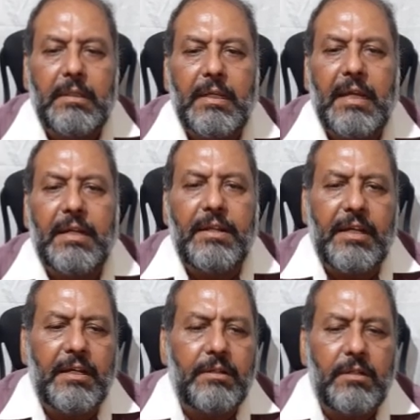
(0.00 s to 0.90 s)
And
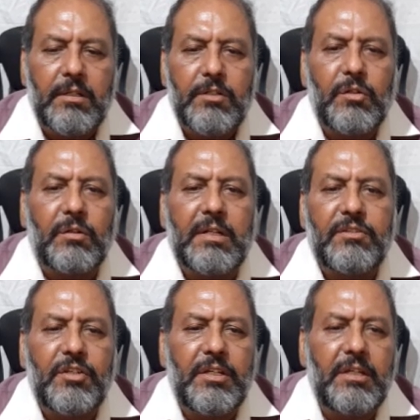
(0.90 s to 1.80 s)
here you can
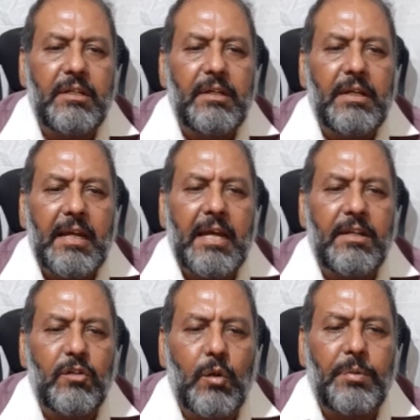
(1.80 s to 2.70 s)
see
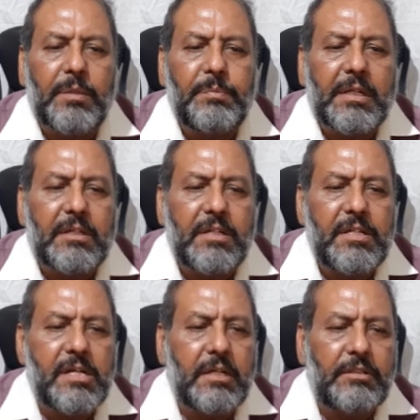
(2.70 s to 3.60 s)
anaerobic
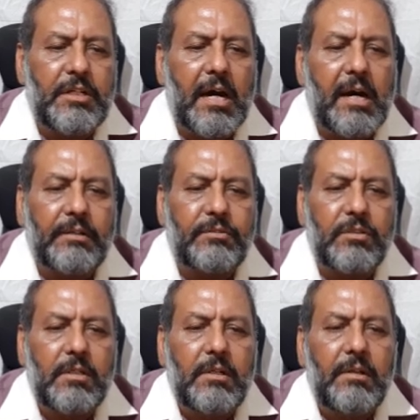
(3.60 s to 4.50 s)
bacteria jars,
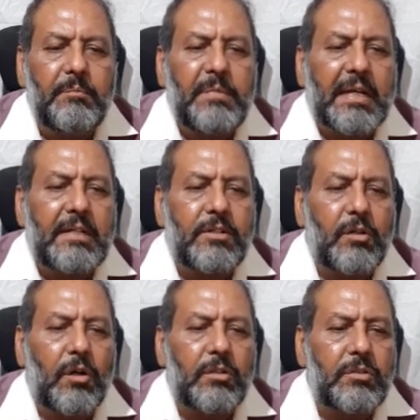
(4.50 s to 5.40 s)

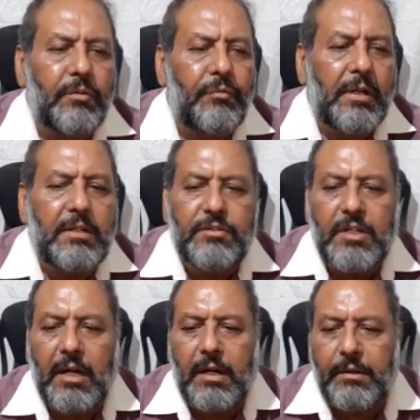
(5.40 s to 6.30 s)
Macintosh filled
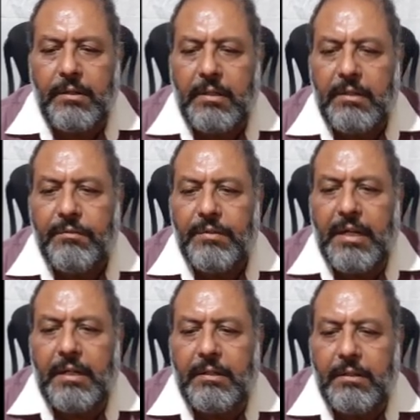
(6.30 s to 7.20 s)
jar,
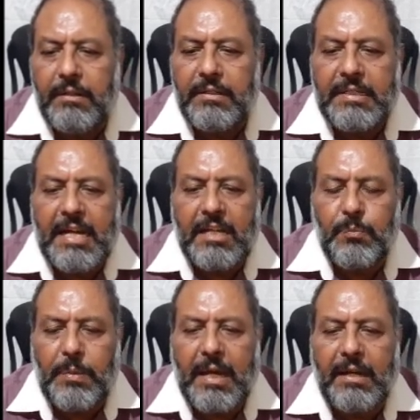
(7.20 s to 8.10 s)
and gas
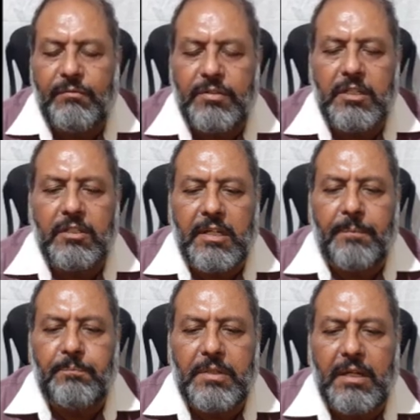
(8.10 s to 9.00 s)
bag which is
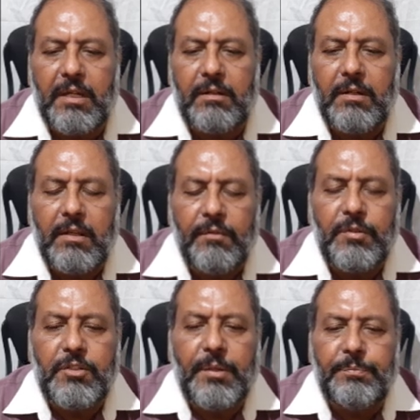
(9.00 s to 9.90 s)
kept there,
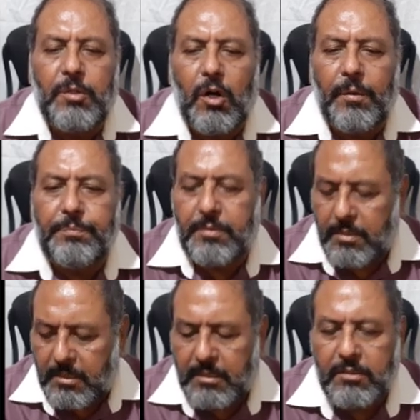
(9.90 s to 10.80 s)
which absorbs
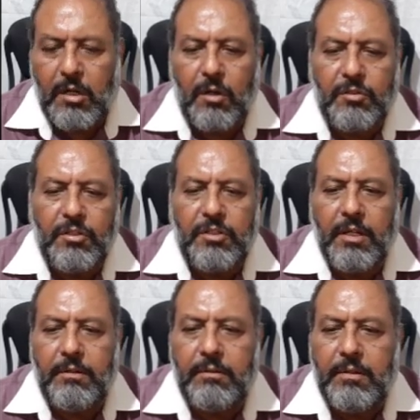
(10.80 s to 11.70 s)
the
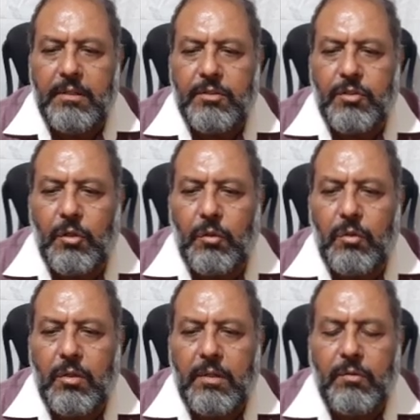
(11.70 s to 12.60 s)
oxygen. So
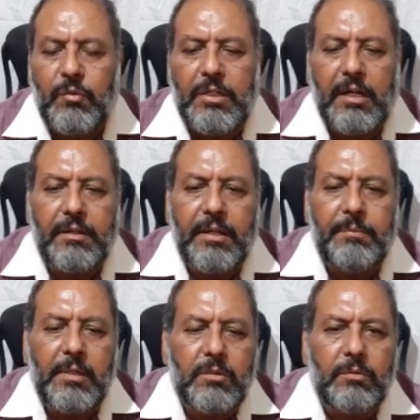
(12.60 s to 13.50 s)
we are
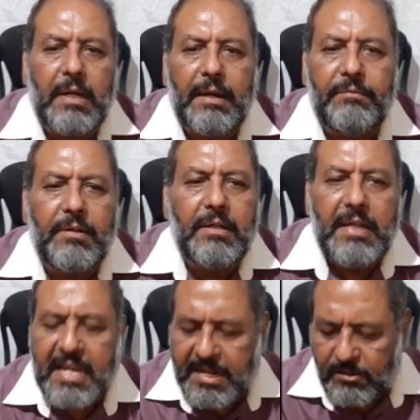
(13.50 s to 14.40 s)
able to have
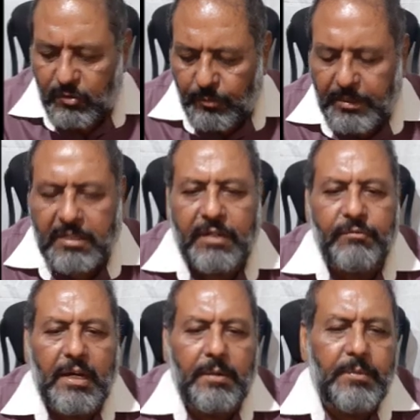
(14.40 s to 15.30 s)
anaerobic
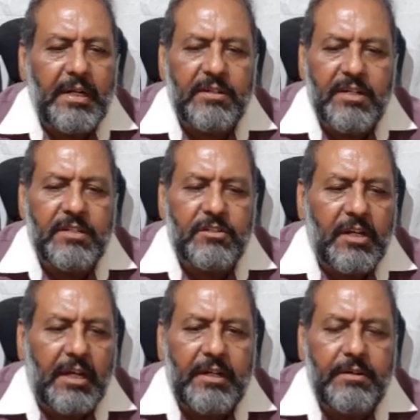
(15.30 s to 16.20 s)
environment
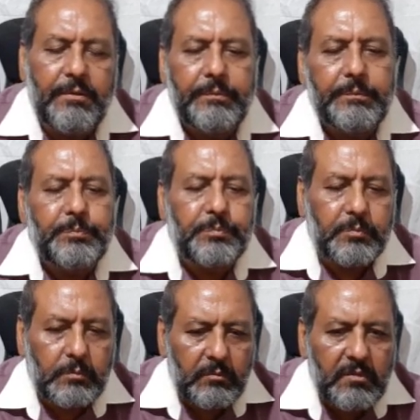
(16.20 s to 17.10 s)
inside
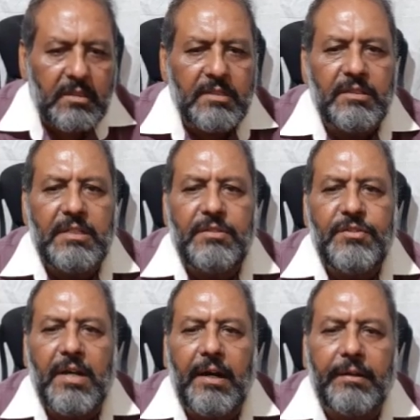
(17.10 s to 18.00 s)
these
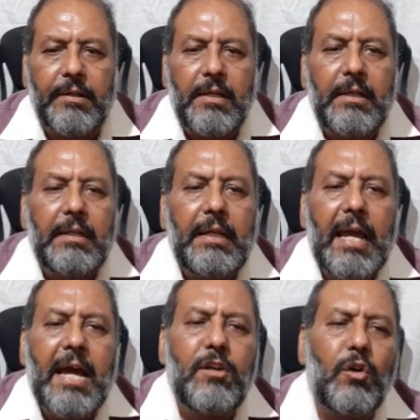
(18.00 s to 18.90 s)
jars.
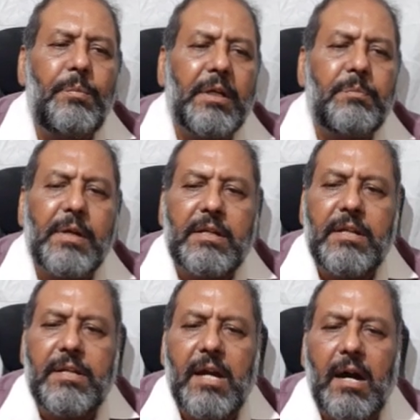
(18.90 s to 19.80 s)
Anaerobic
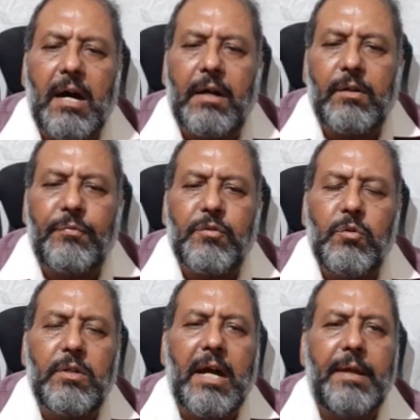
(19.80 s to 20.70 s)
bacteria are of two
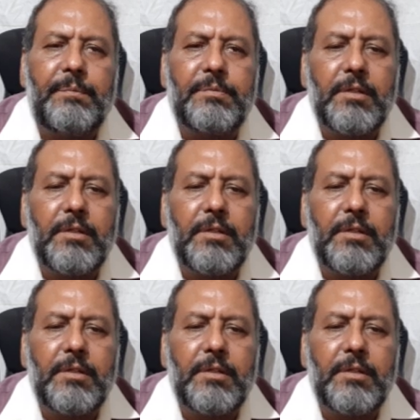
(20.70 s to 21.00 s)
types.